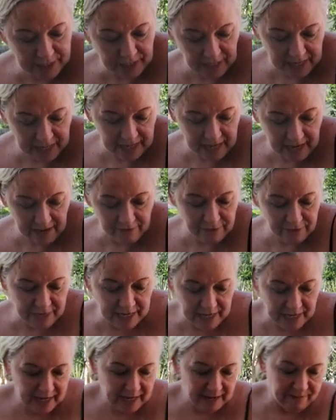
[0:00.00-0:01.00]
it like every
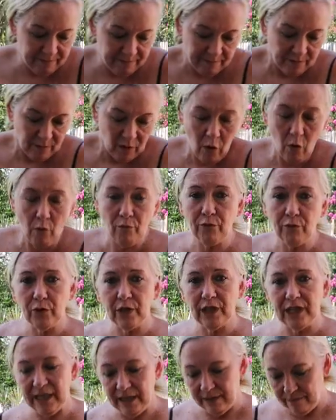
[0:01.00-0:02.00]
day.
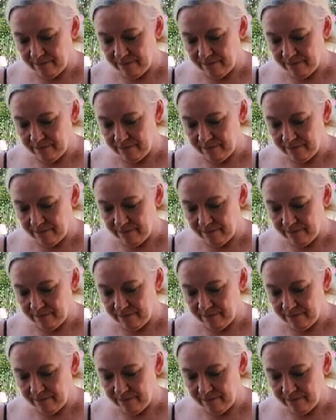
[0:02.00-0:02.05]
Hopefully